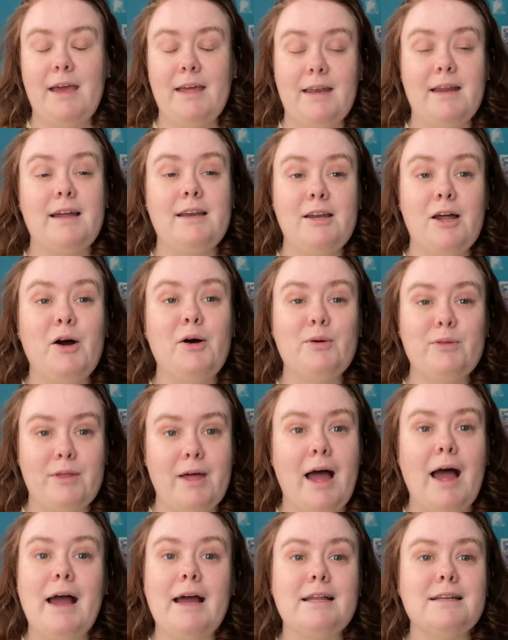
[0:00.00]
And I know
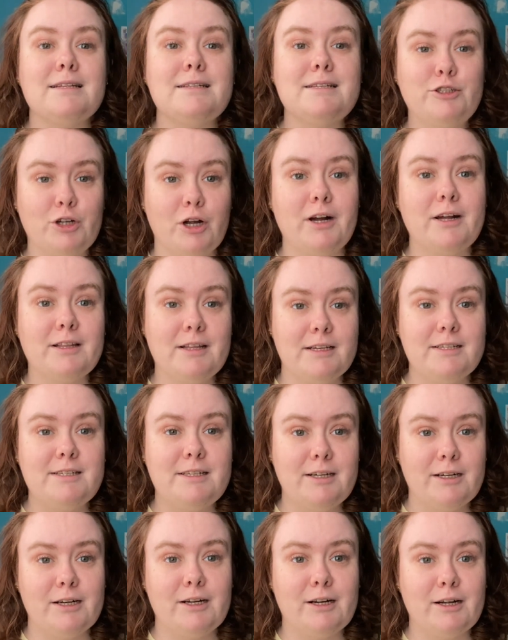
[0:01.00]
that during
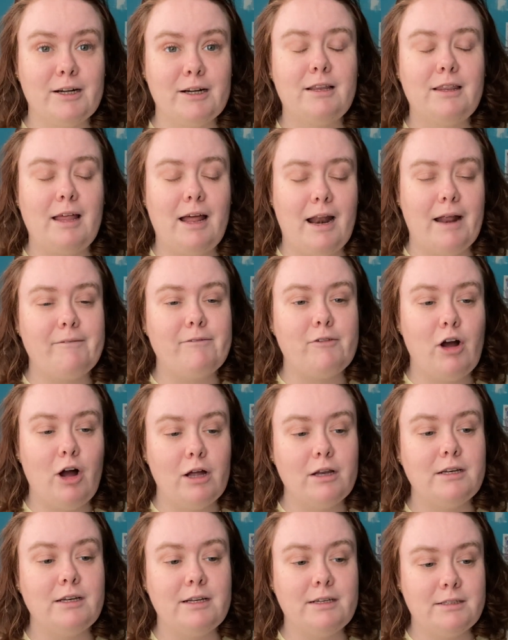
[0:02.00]
this year that I've
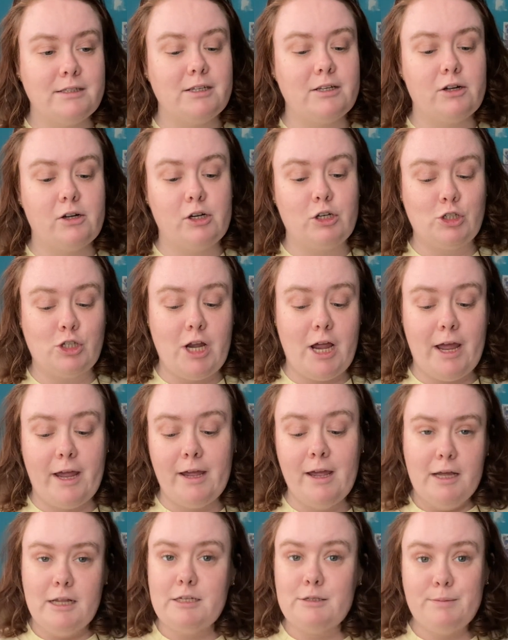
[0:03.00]
gotten into
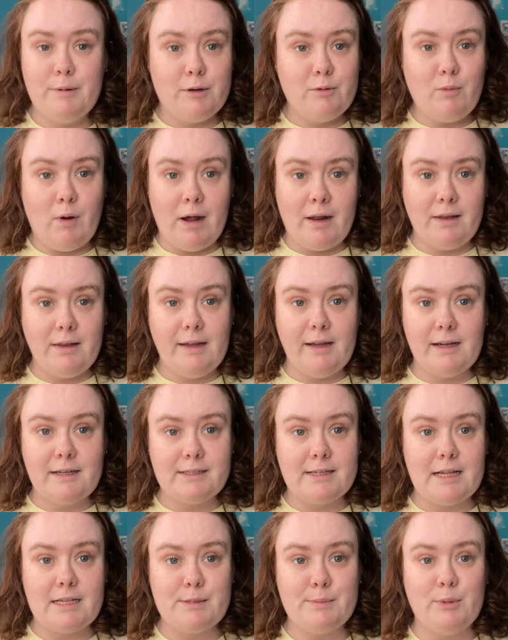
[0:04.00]
crochet, it's been widely
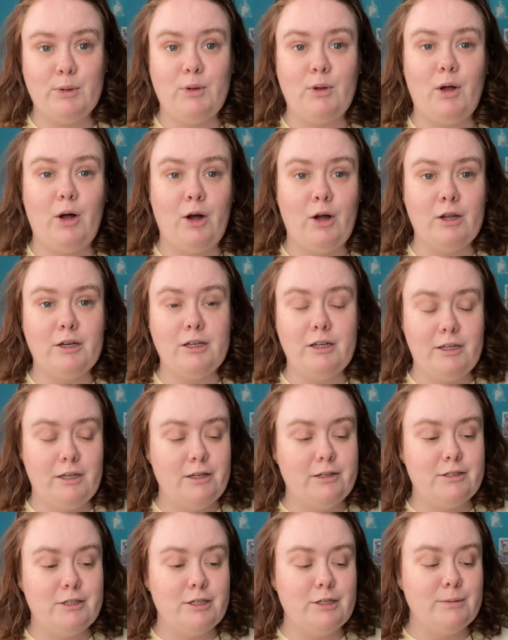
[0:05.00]
accessible on
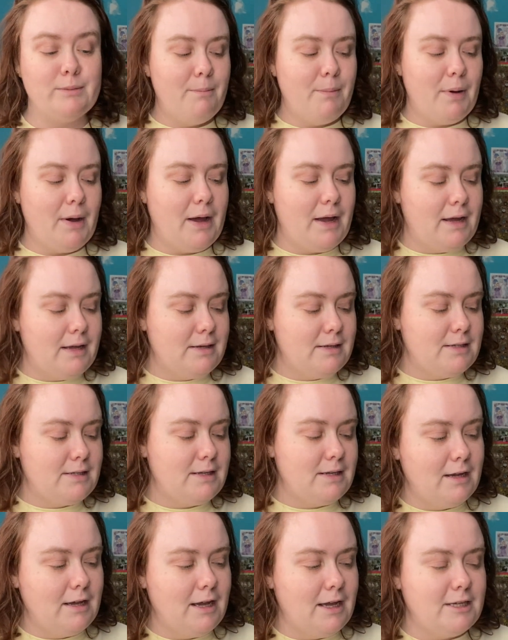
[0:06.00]
YouTube,
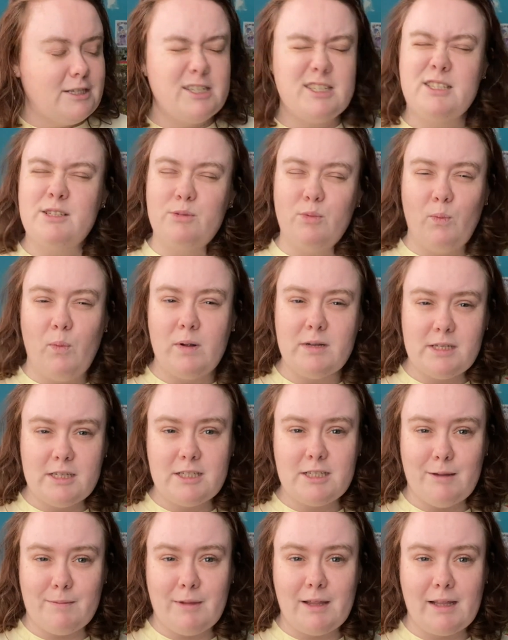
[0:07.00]
but it just
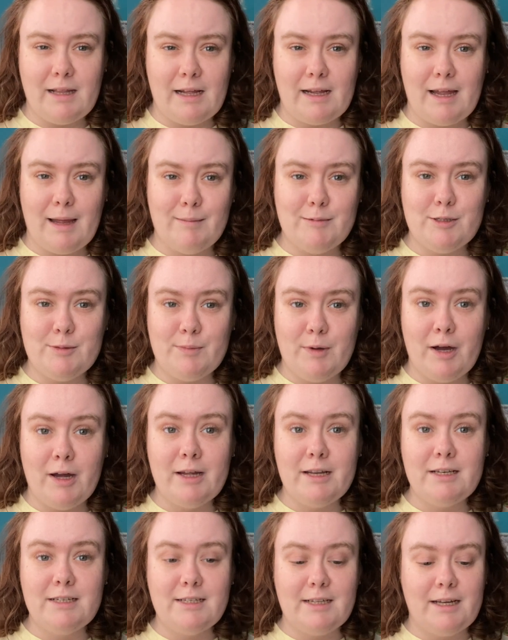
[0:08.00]
wasn't something that came to
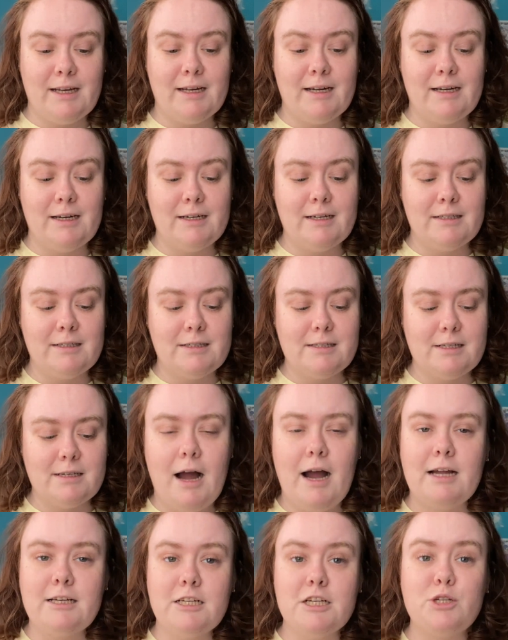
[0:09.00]
mind, and
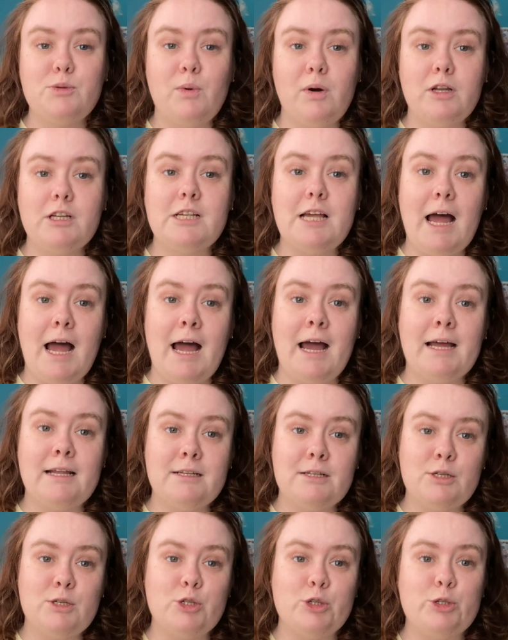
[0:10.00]
I just want to
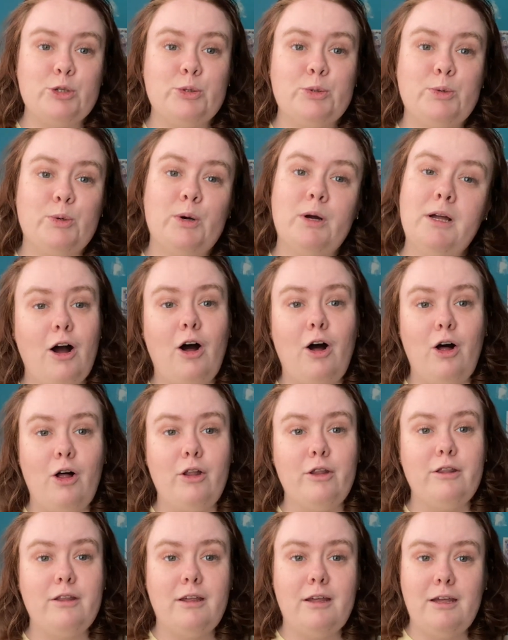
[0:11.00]
add to
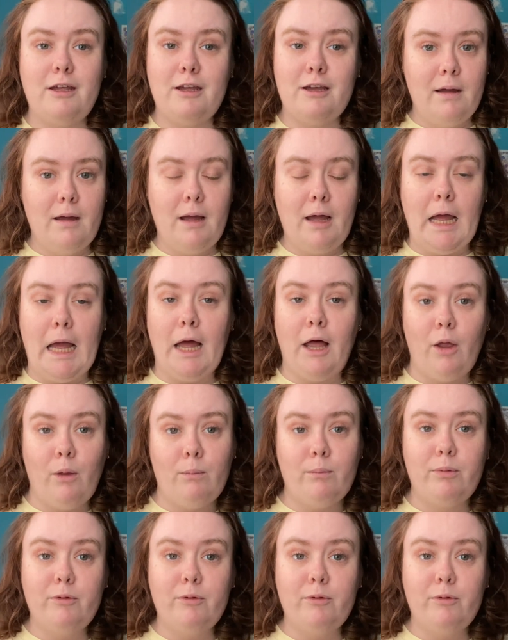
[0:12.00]
all the help